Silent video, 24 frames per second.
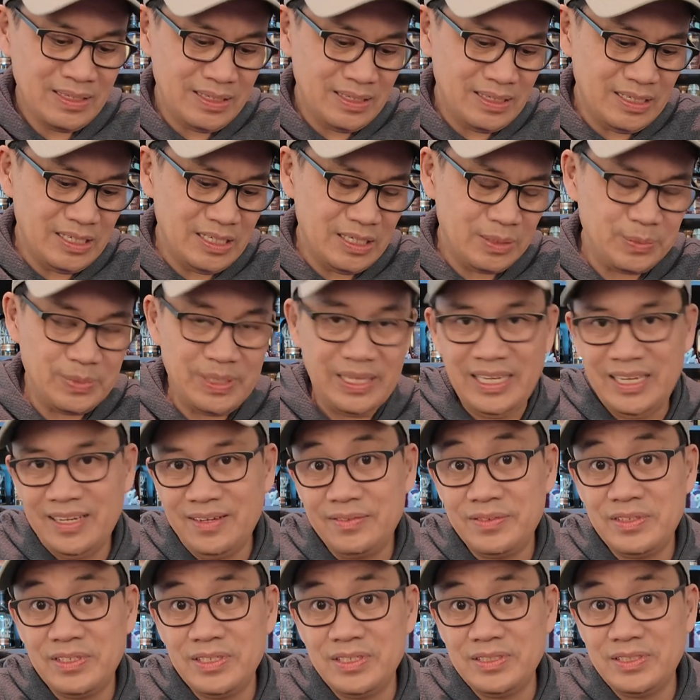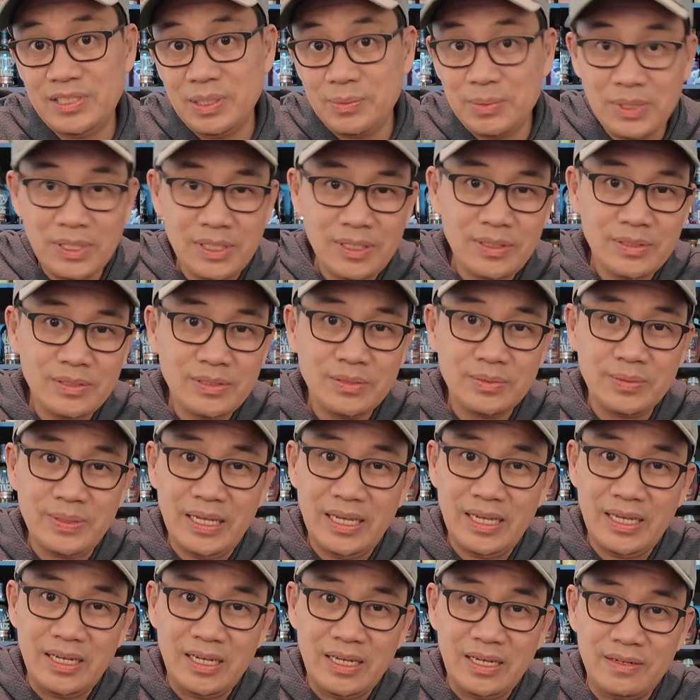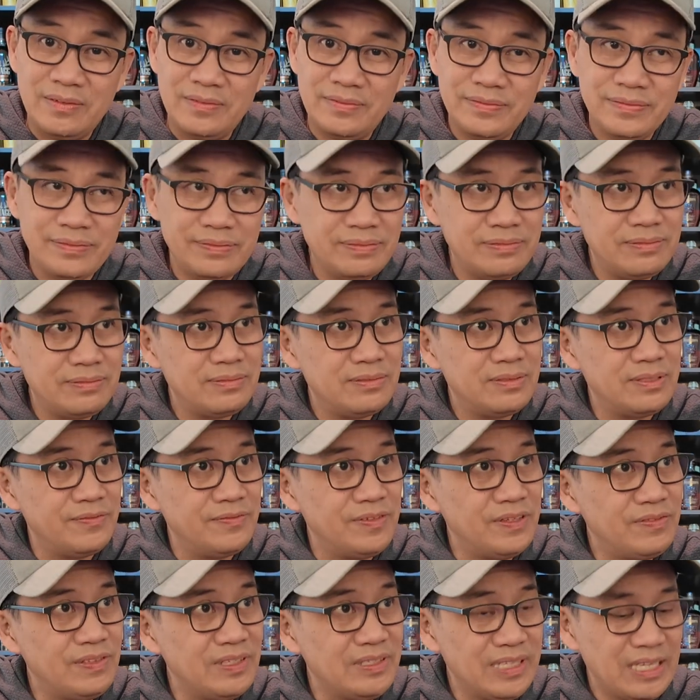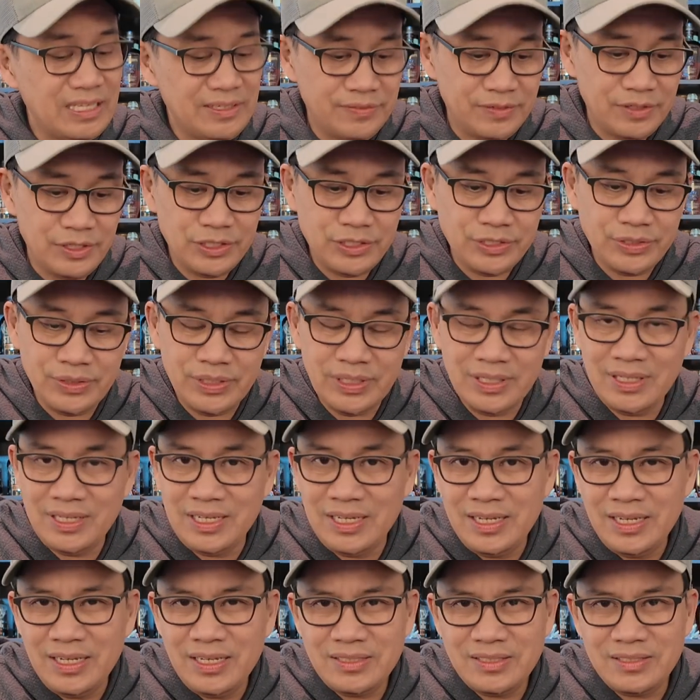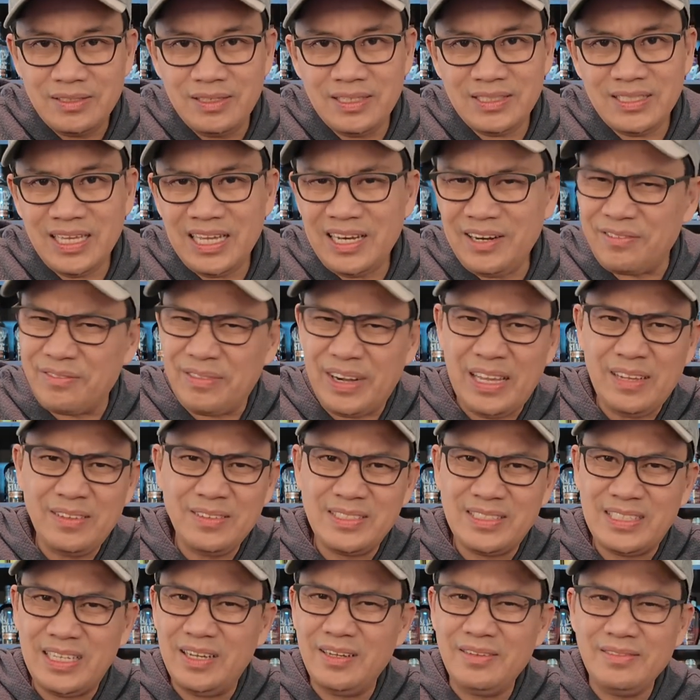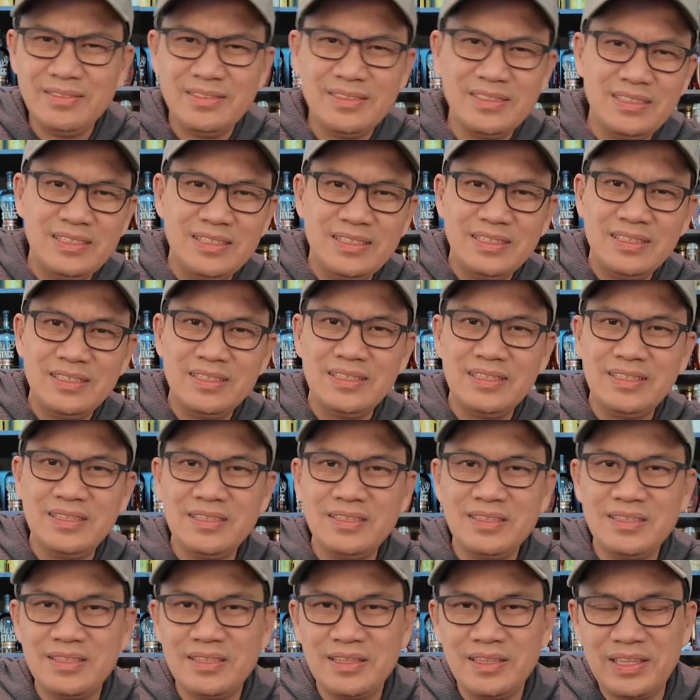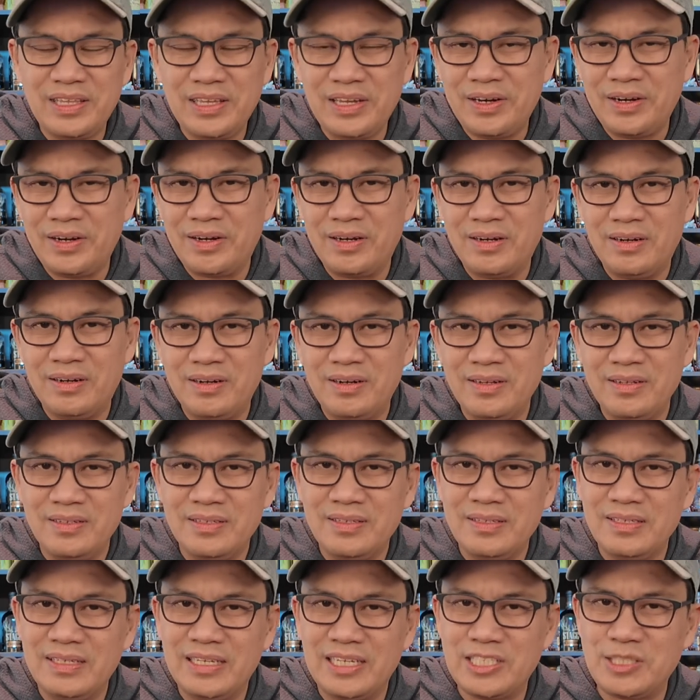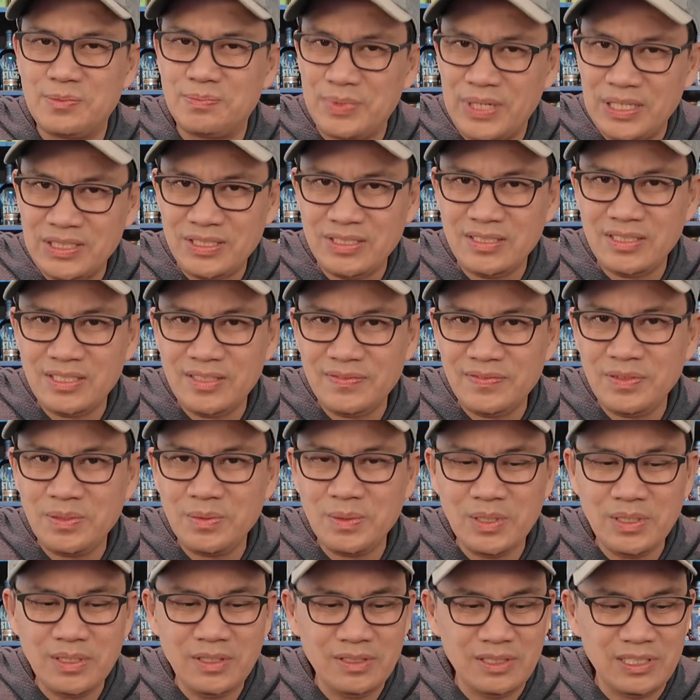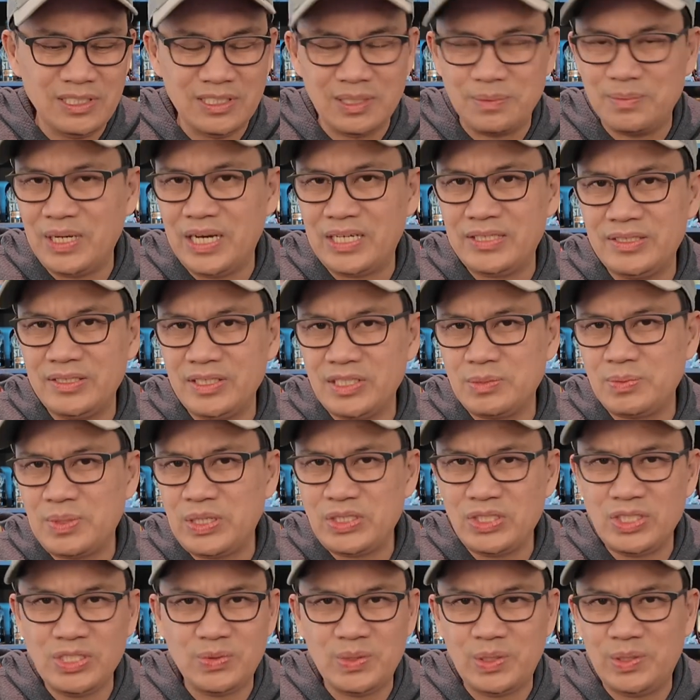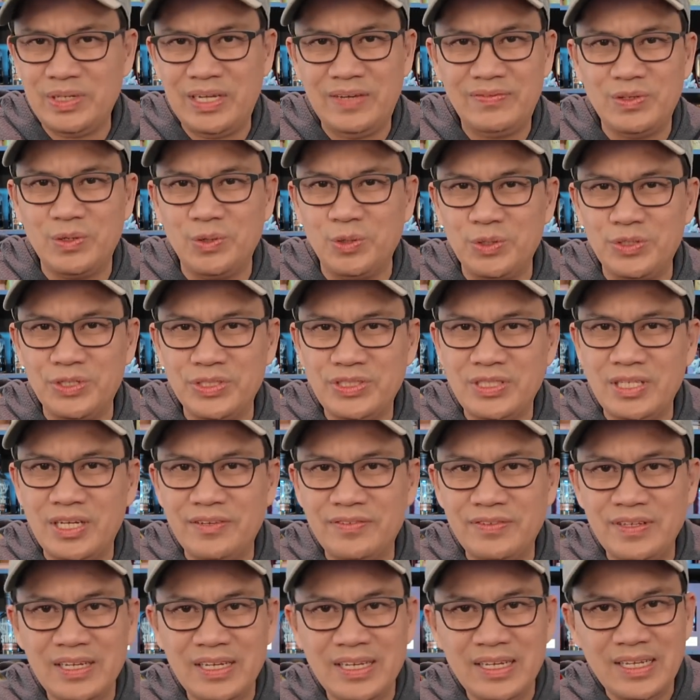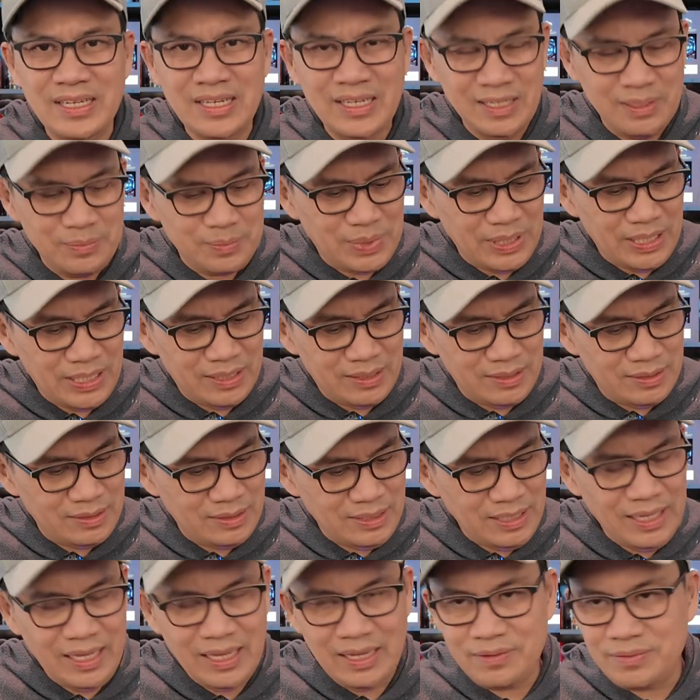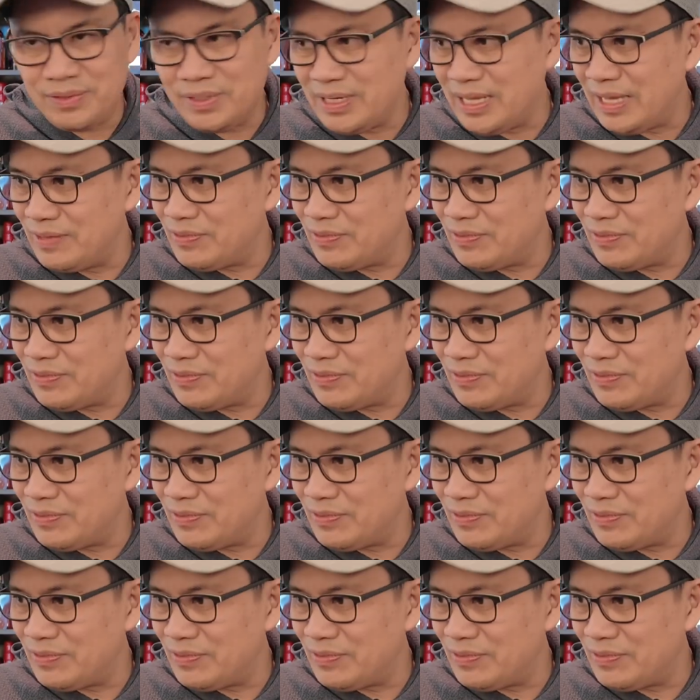We have the double oaks. We have the 50th anniversary. So this kind of rounds out their expressions, if you will, at least the modern expressions. We don't have the older stuff. But yeah, we're going to